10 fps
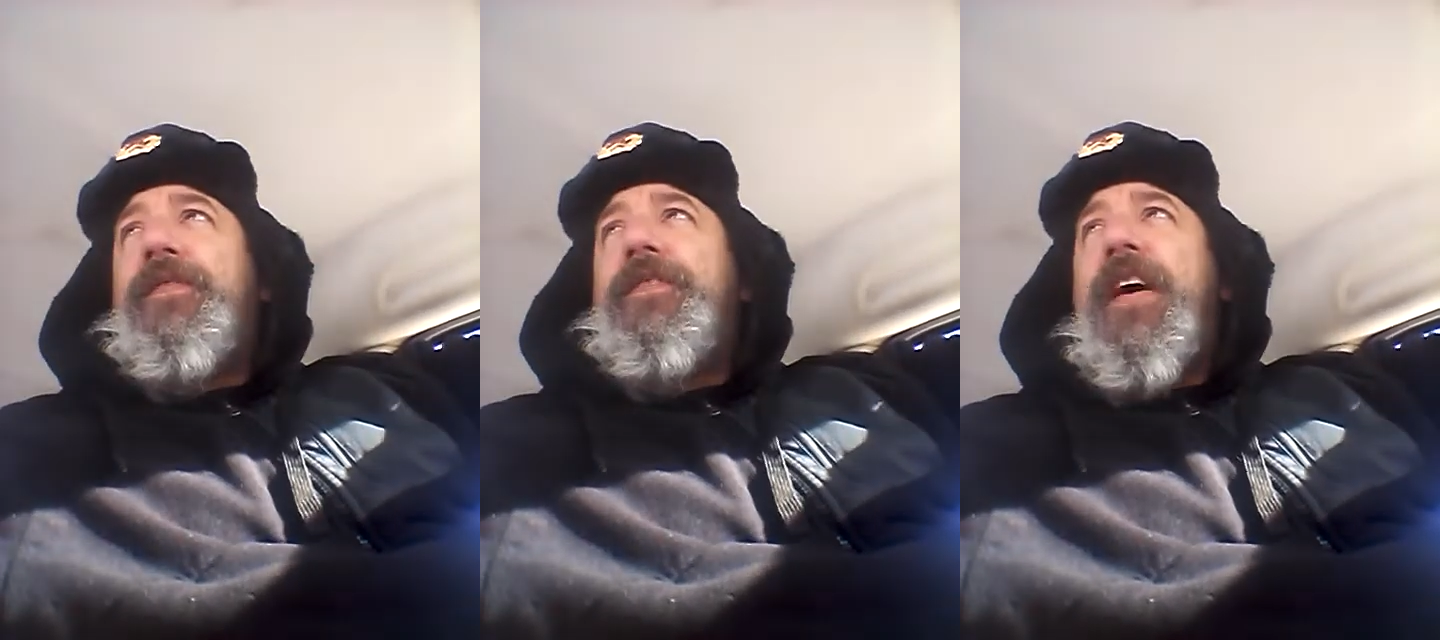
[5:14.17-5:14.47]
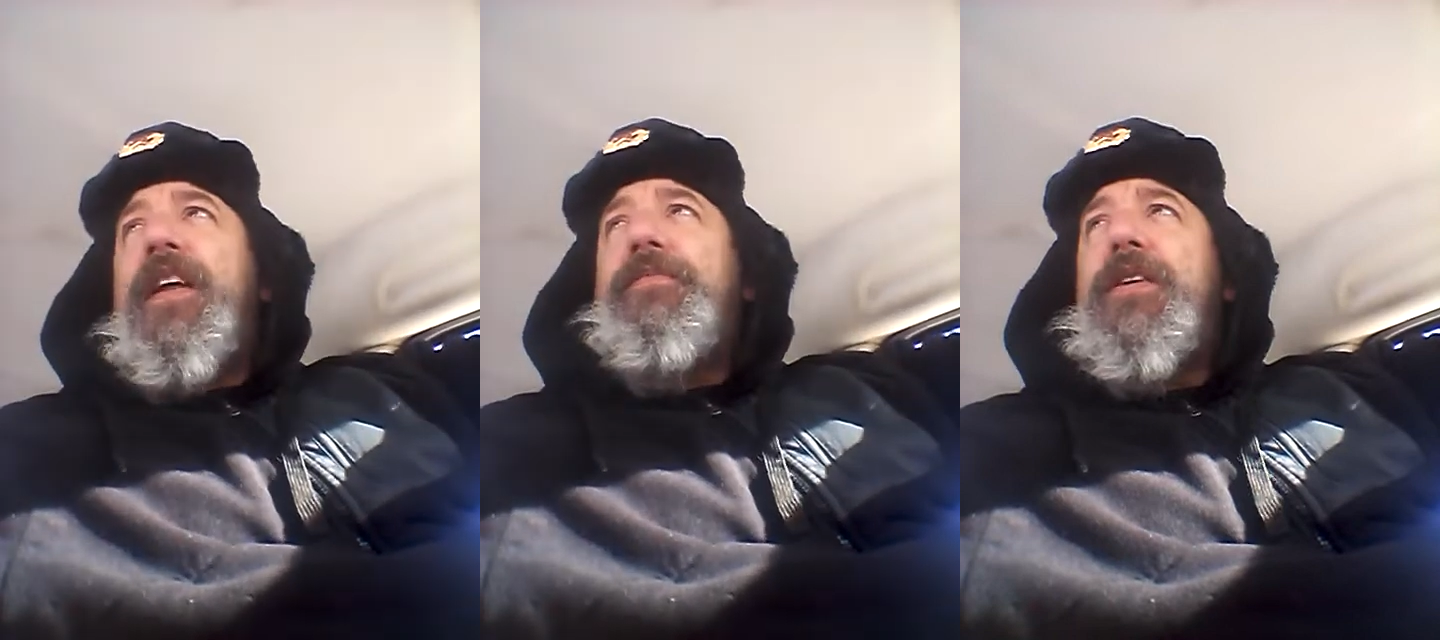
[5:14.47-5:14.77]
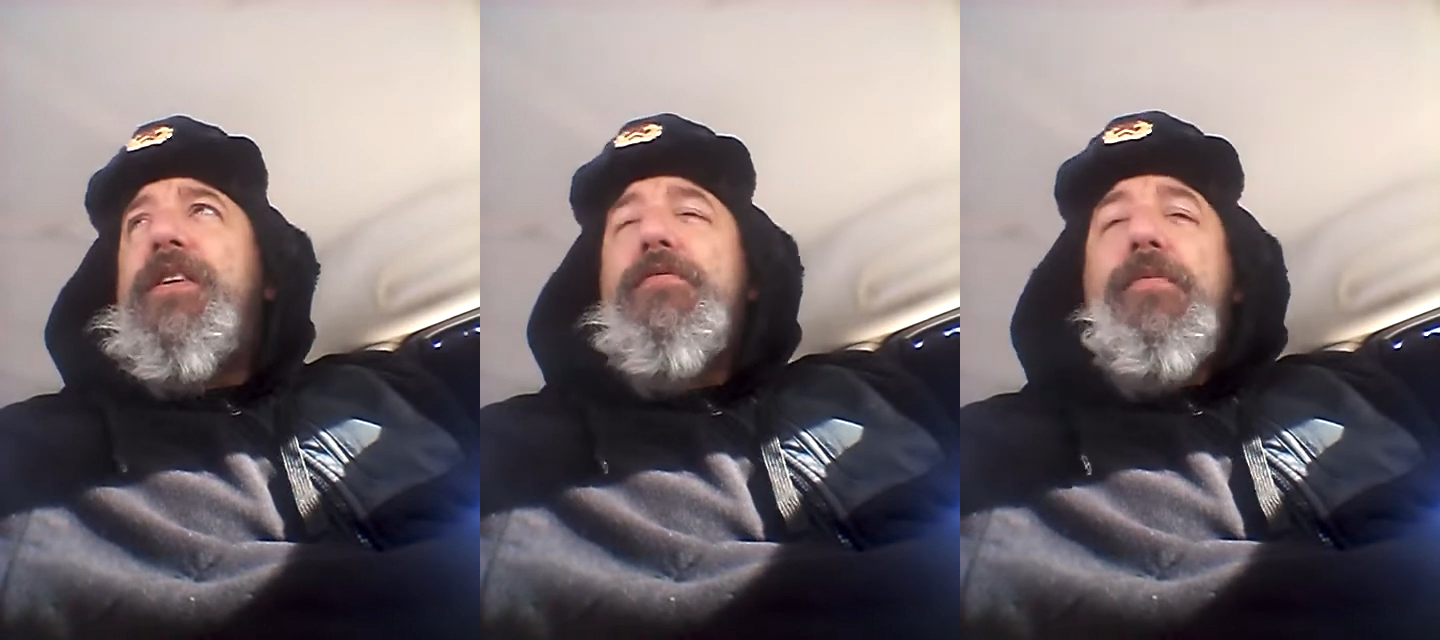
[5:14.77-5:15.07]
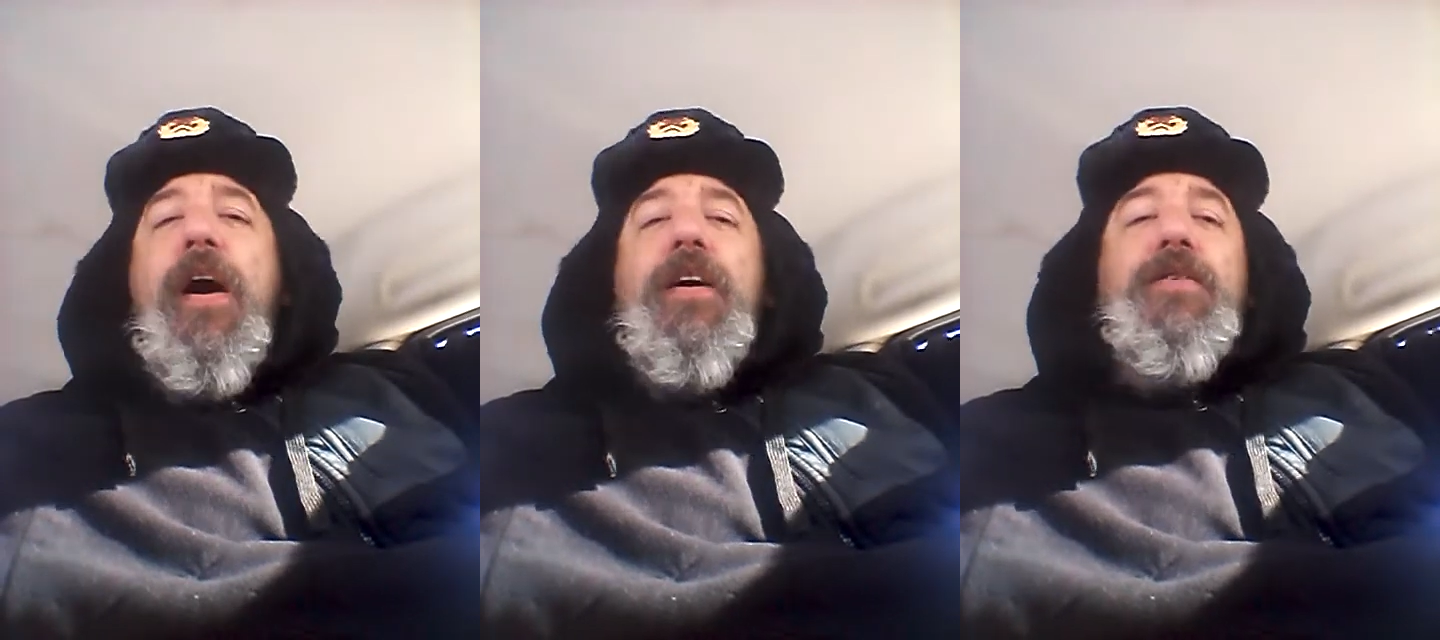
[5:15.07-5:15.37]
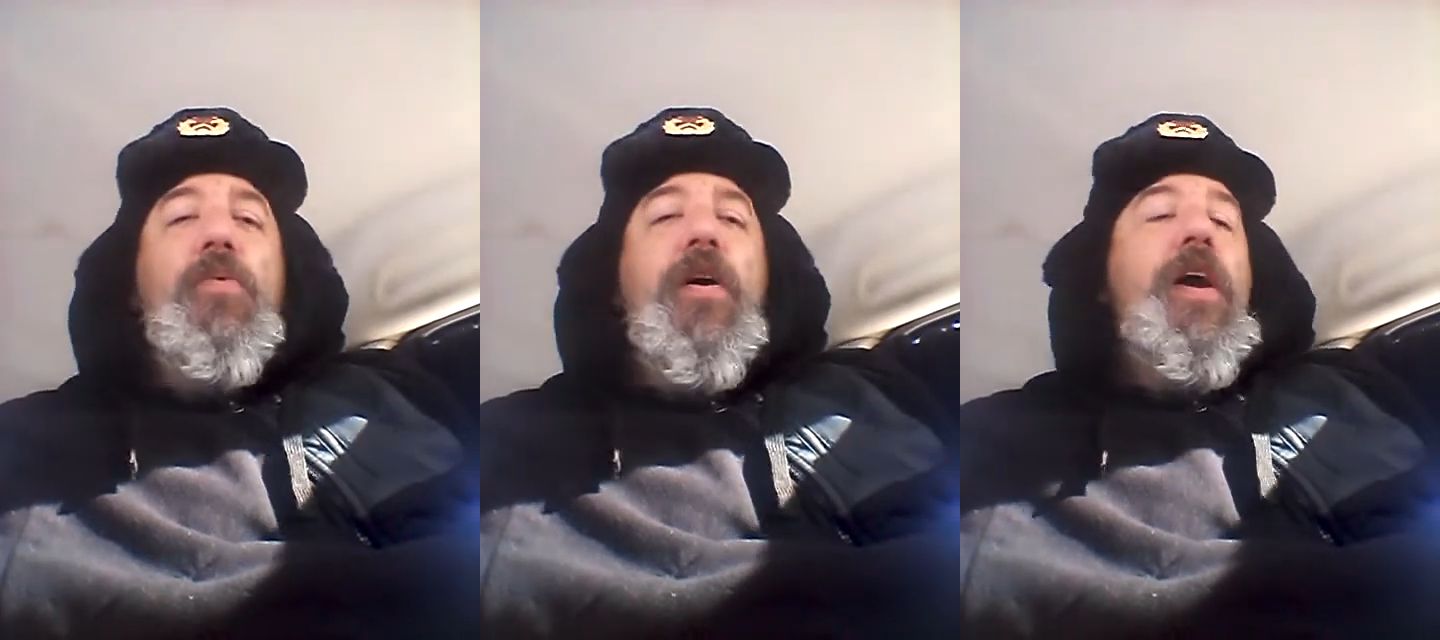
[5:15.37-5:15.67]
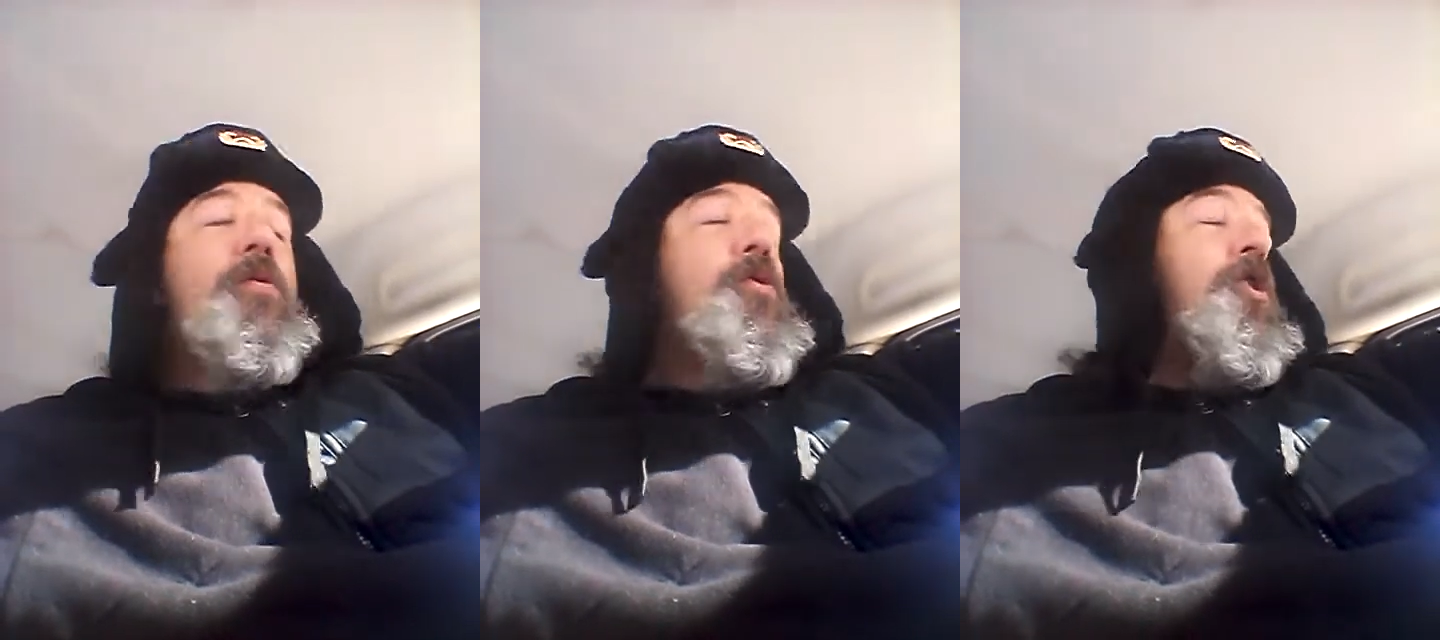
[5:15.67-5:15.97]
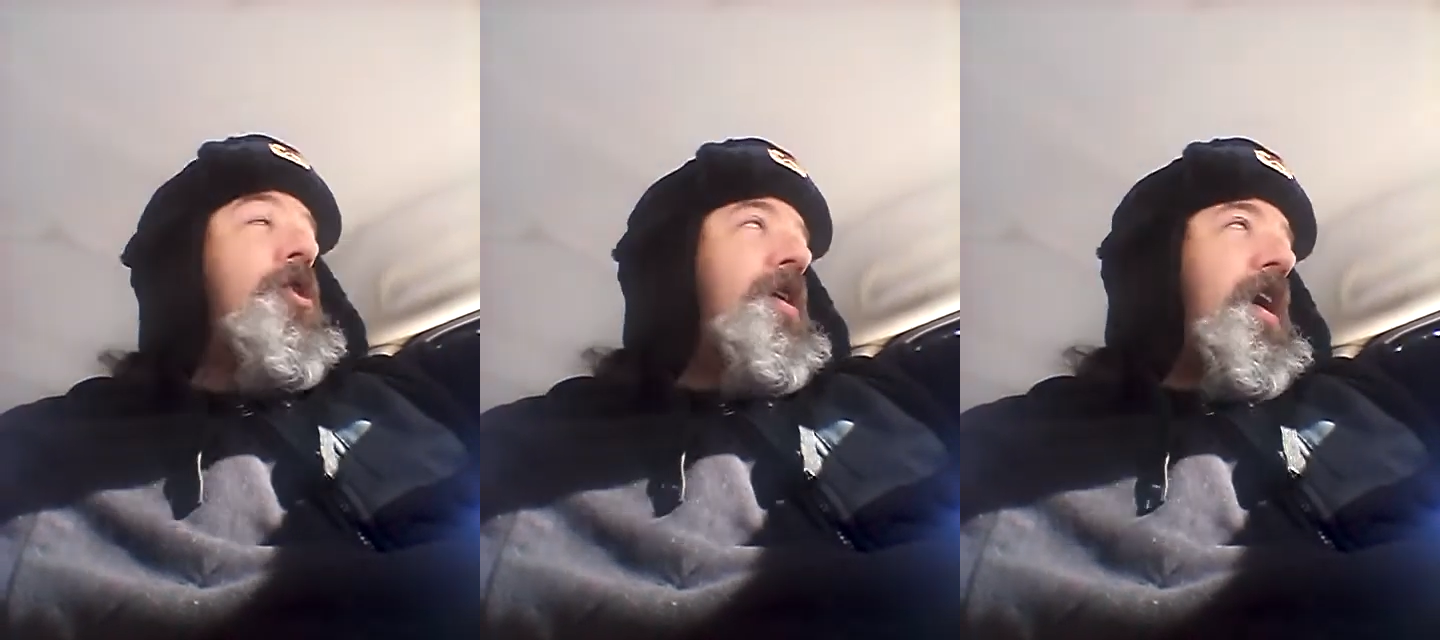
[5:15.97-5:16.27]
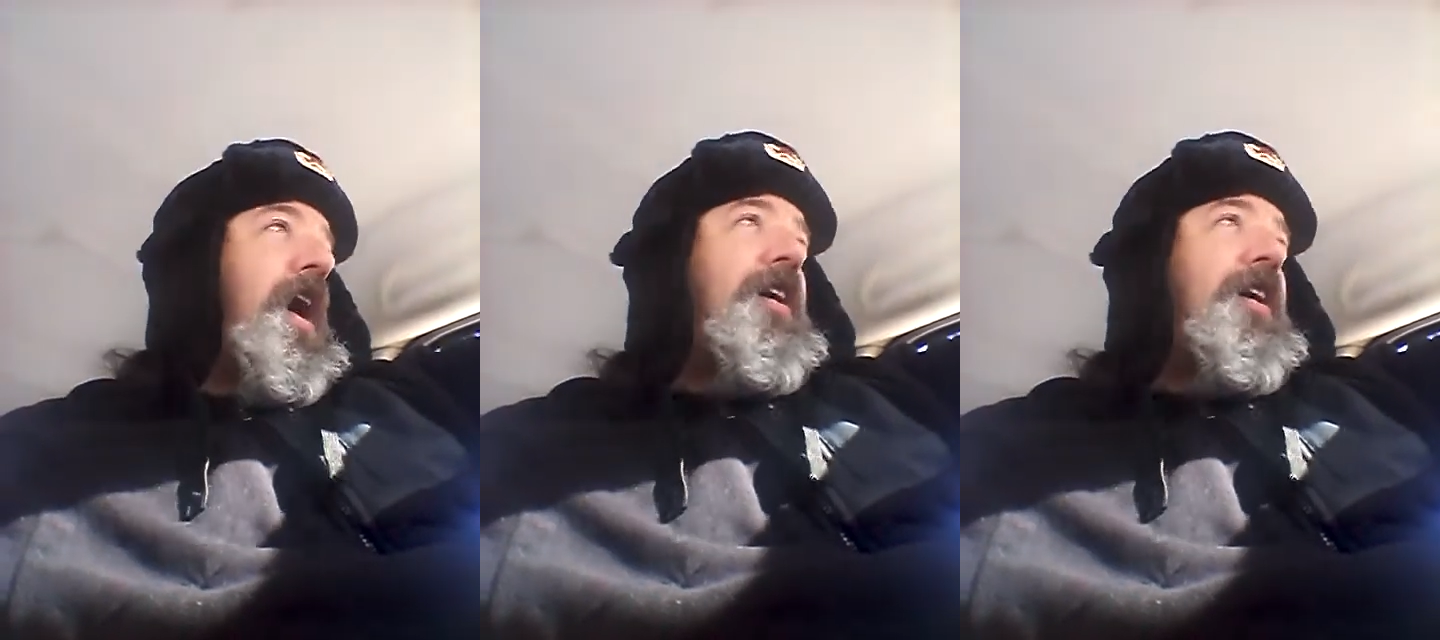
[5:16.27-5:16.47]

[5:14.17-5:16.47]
if they had a political bias where they were